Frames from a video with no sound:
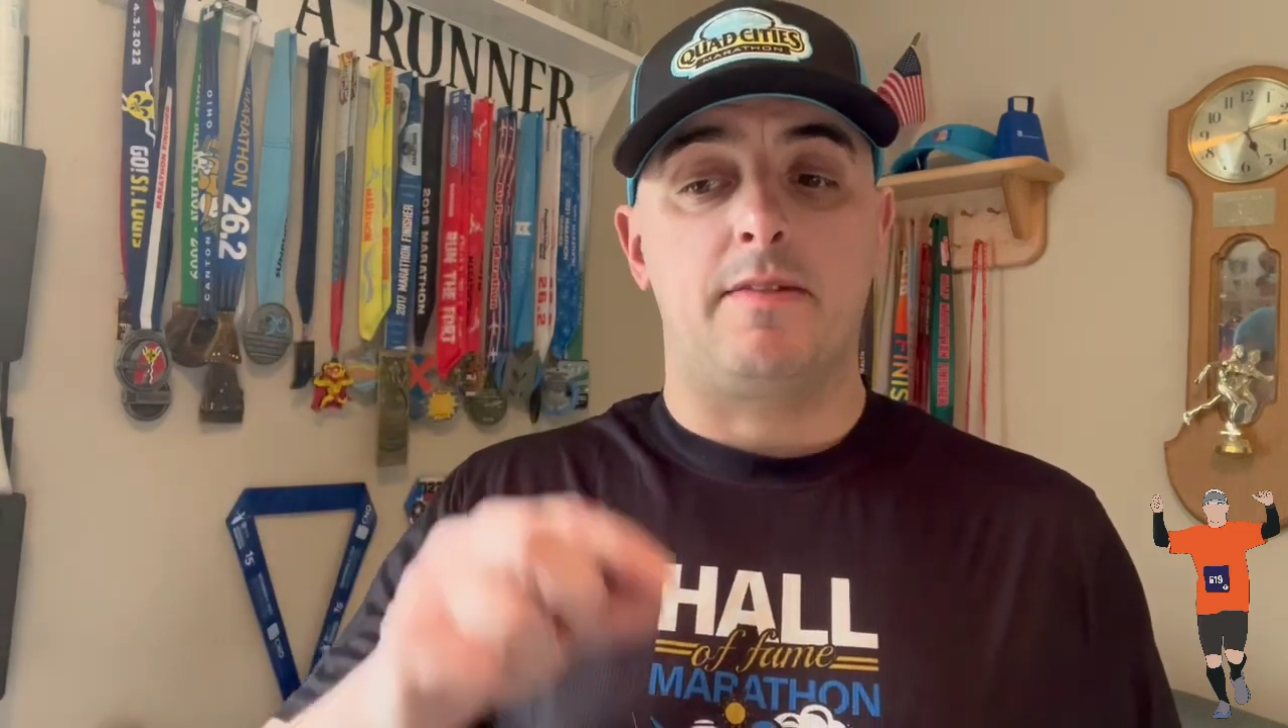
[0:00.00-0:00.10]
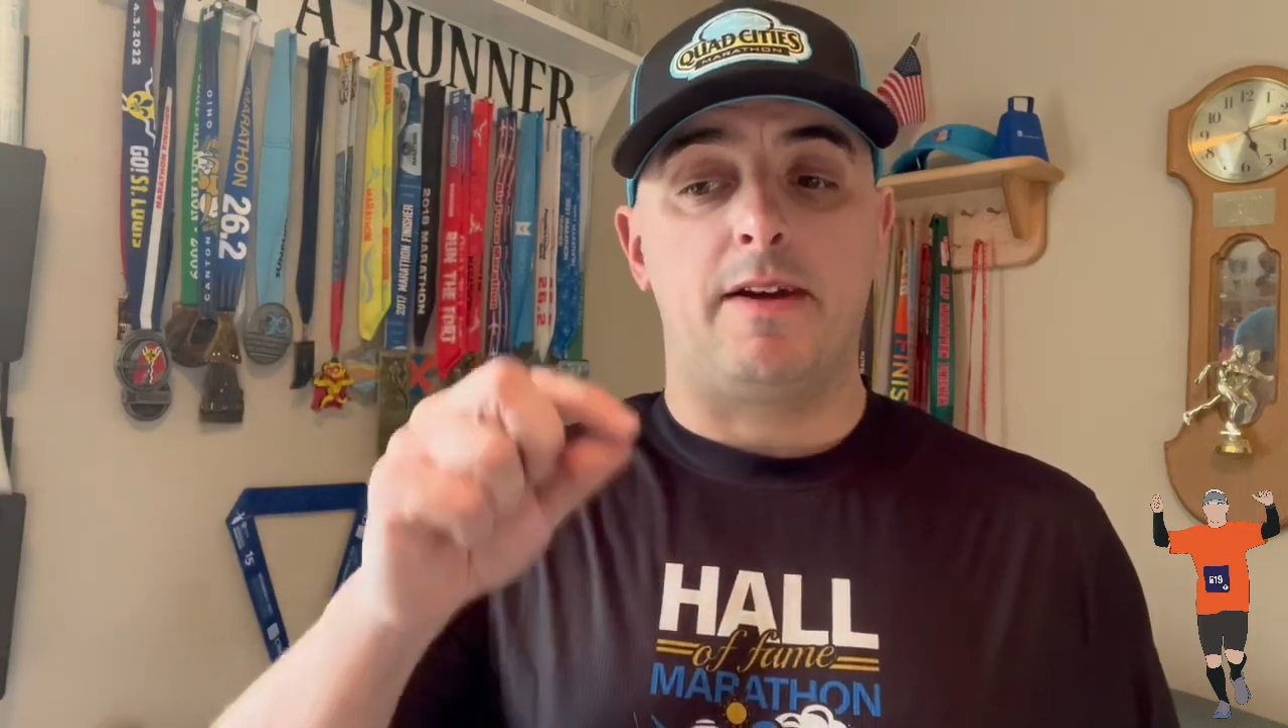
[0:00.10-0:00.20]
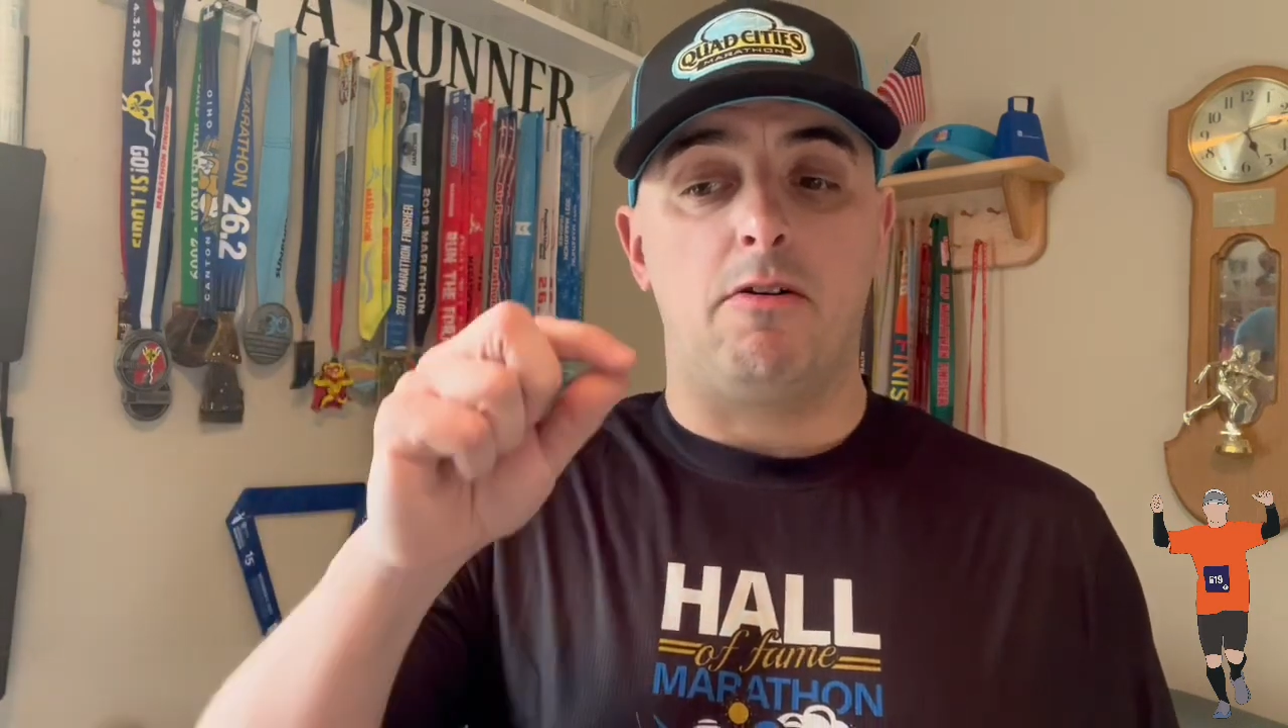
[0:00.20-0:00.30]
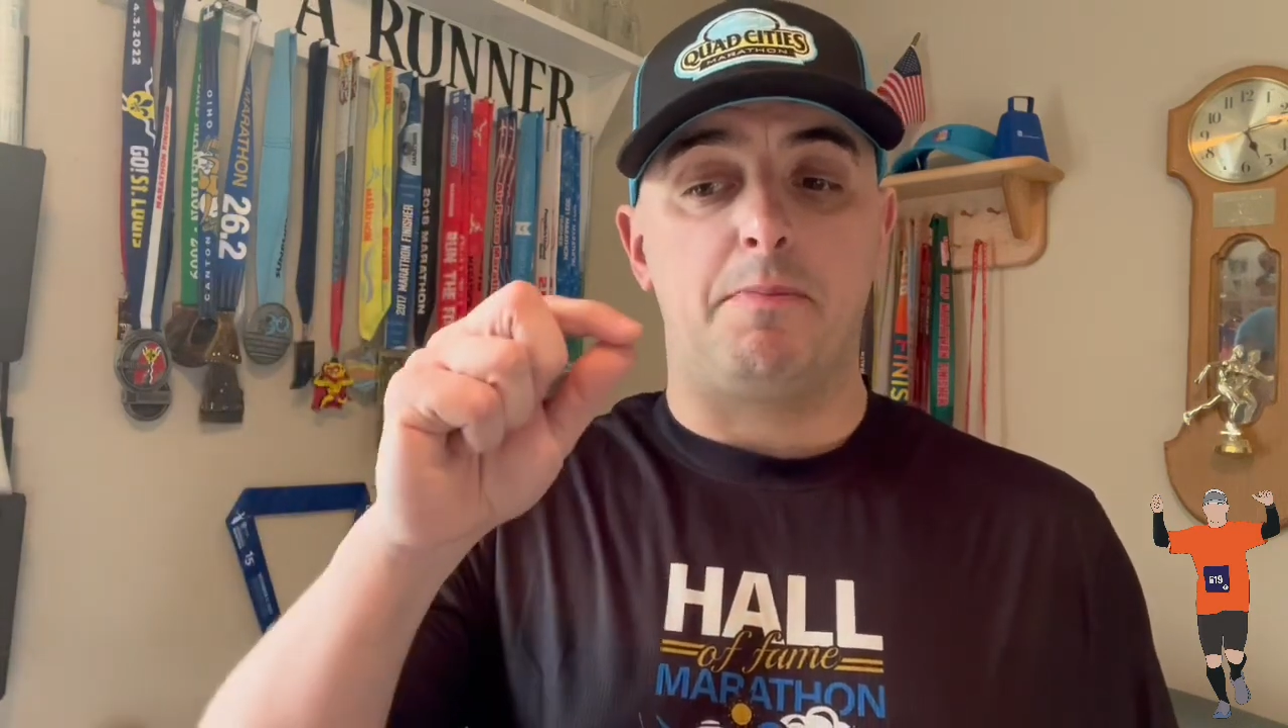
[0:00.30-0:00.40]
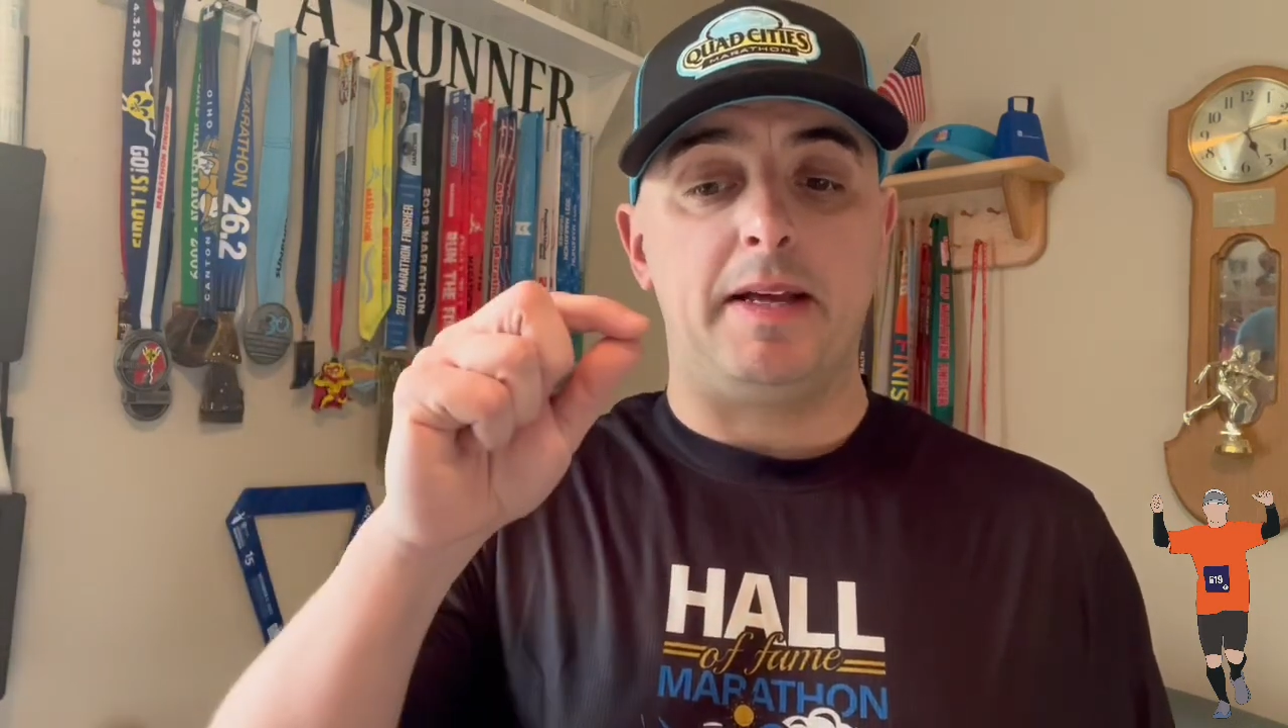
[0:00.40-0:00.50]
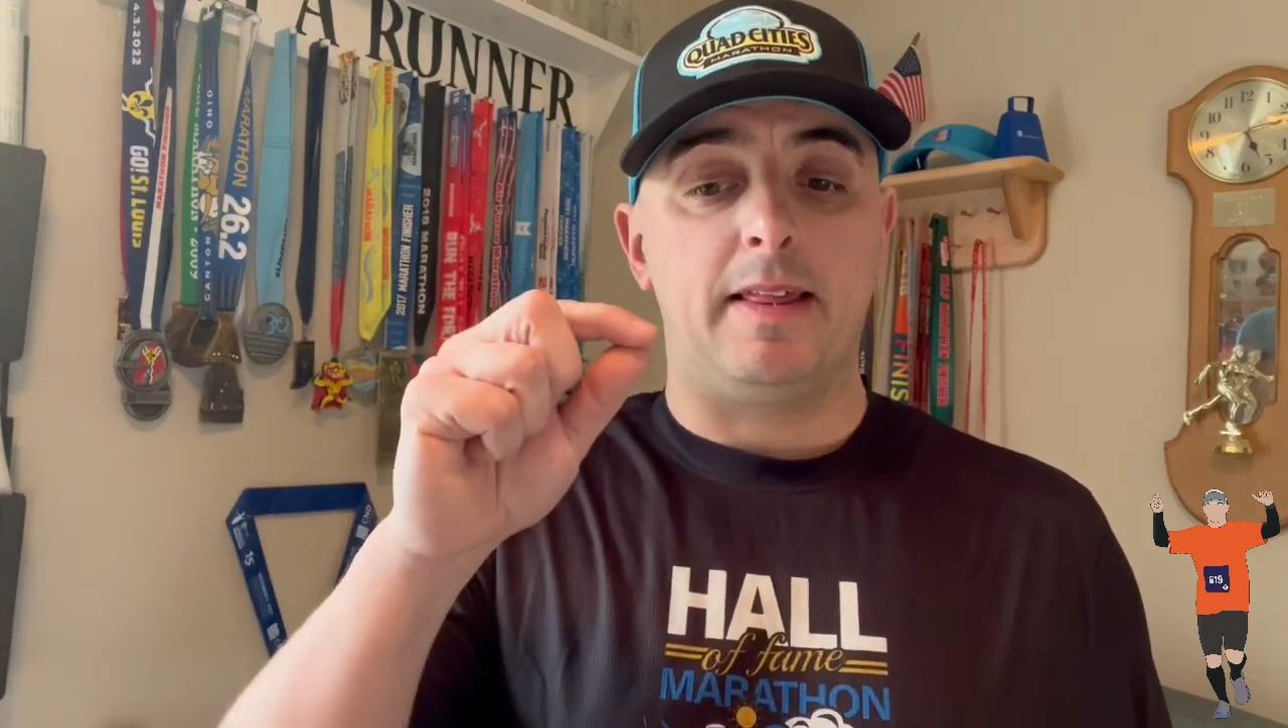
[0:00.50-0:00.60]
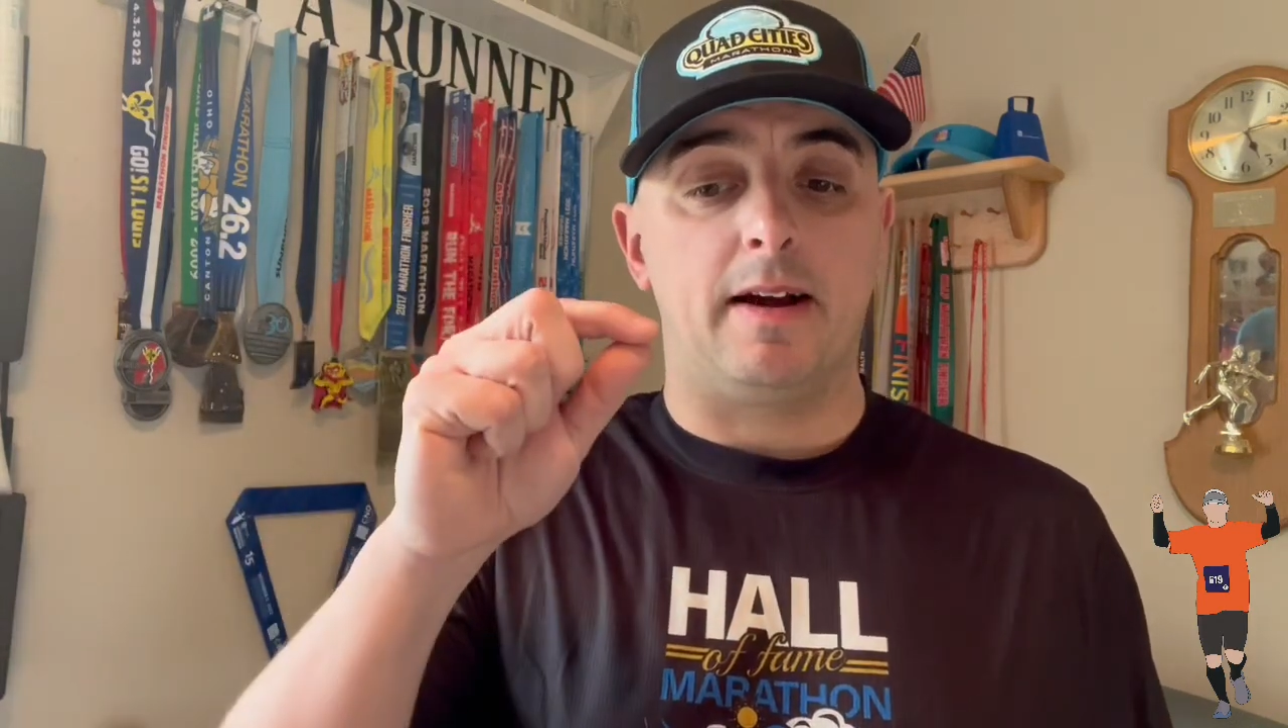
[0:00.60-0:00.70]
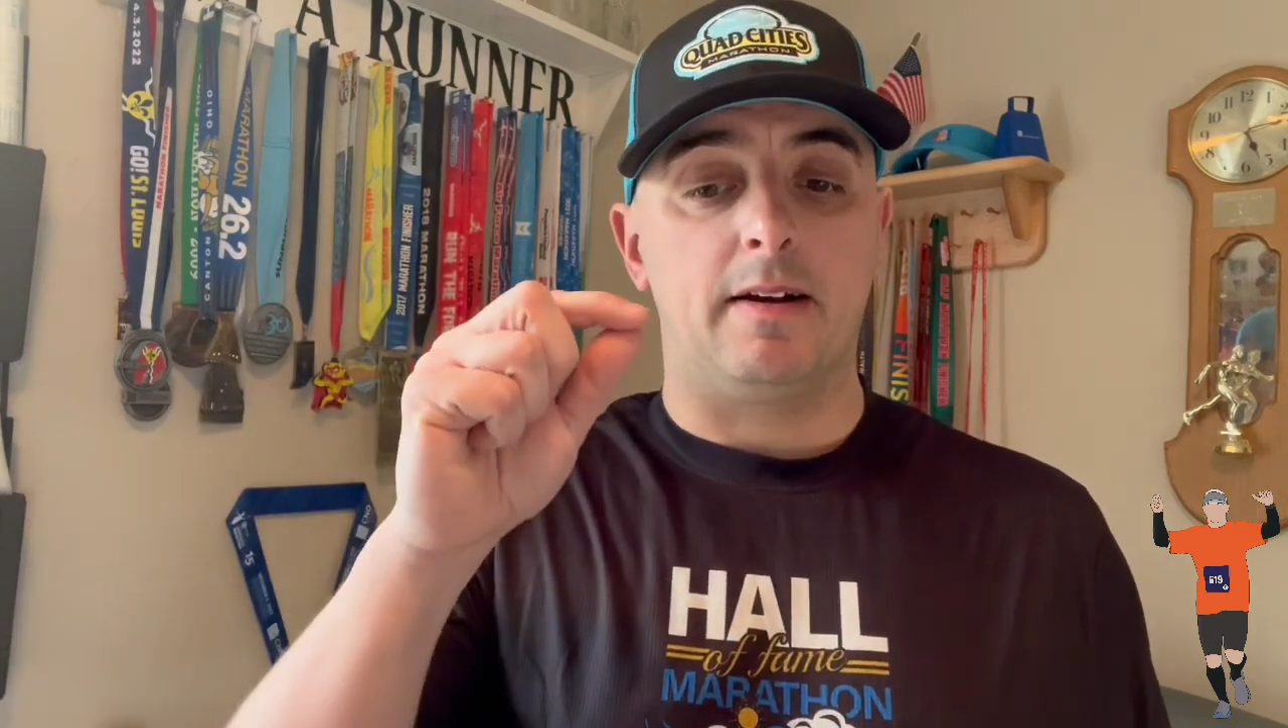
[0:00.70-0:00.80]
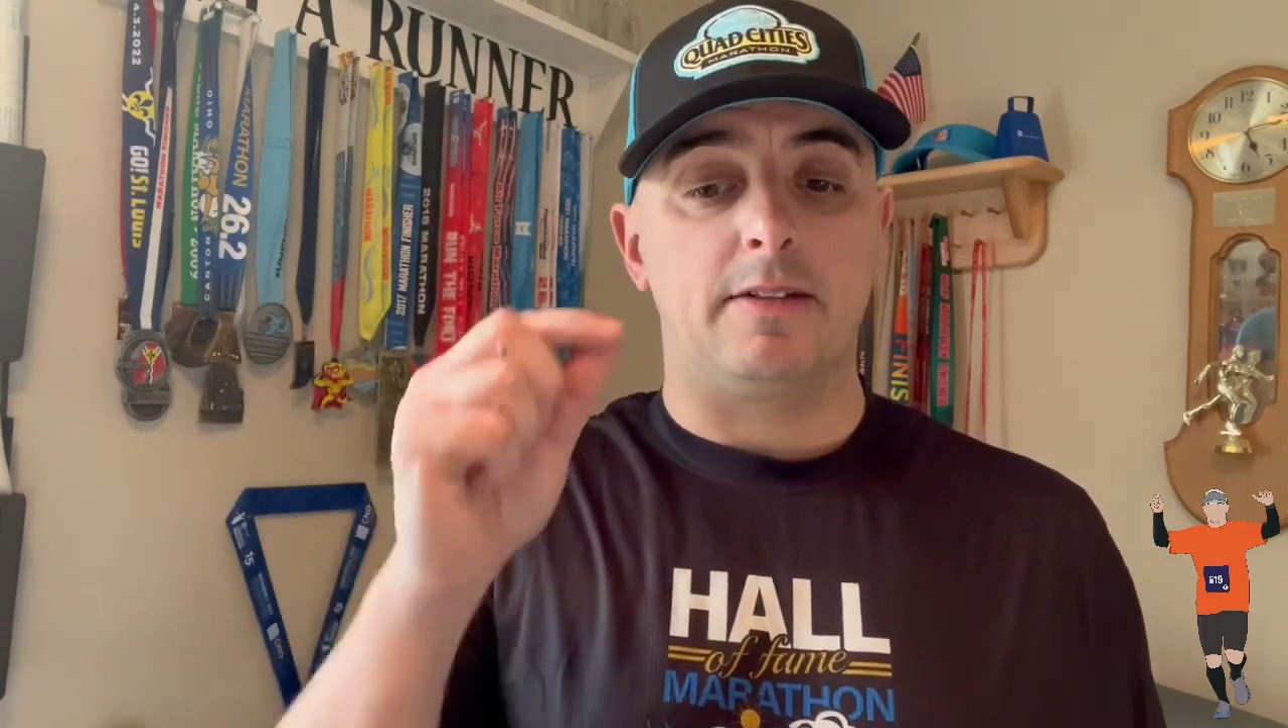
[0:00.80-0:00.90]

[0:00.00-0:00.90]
They will be there